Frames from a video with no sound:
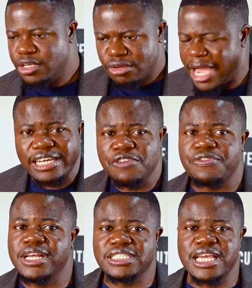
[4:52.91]
you can
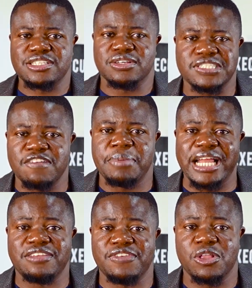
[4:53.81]
differentiate yourself
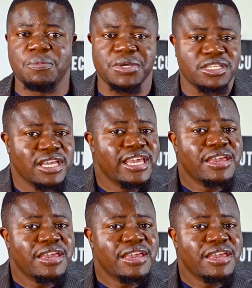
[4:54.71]
by developing